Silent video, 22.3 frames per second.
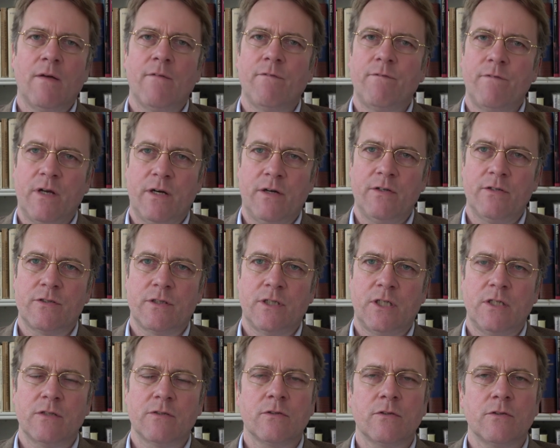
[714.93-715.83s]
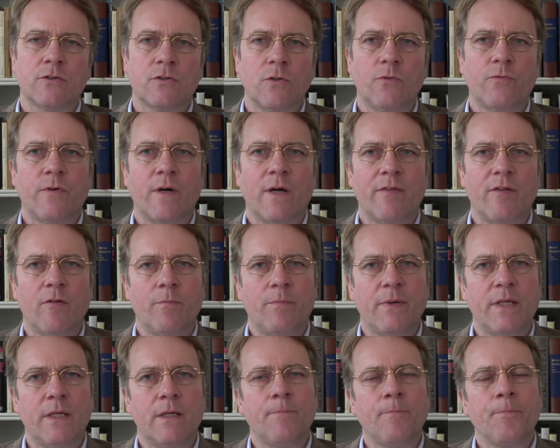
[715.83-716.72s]
Very serious. So far they've
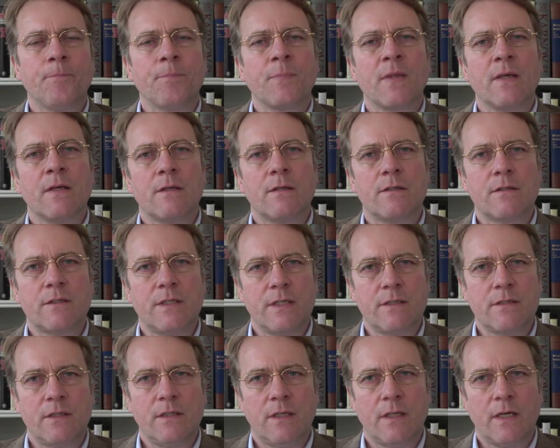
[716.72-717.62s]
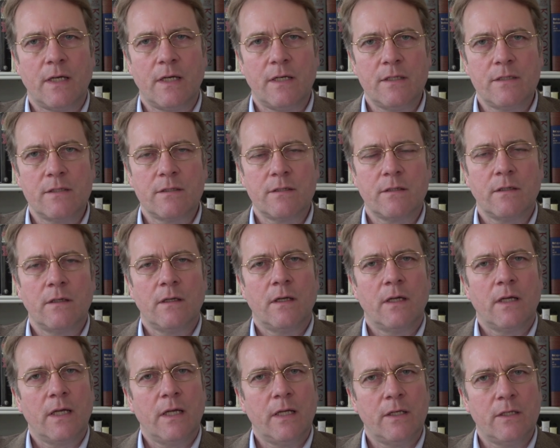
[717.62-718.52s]
been 60 days
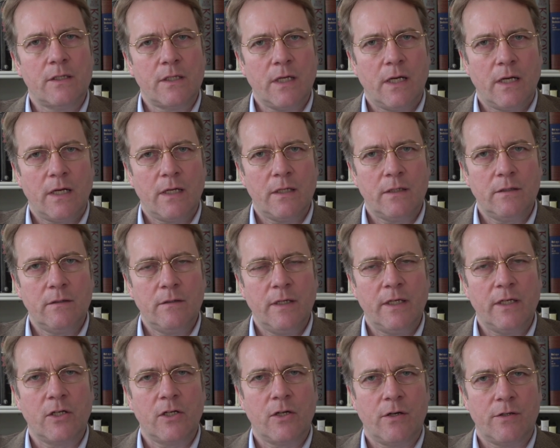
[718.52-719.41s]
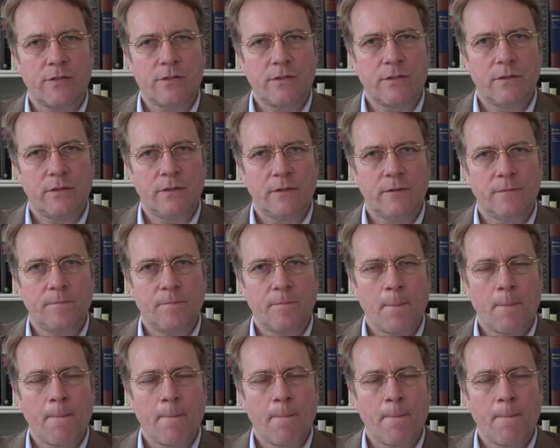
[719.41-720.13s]
in jail, in custody,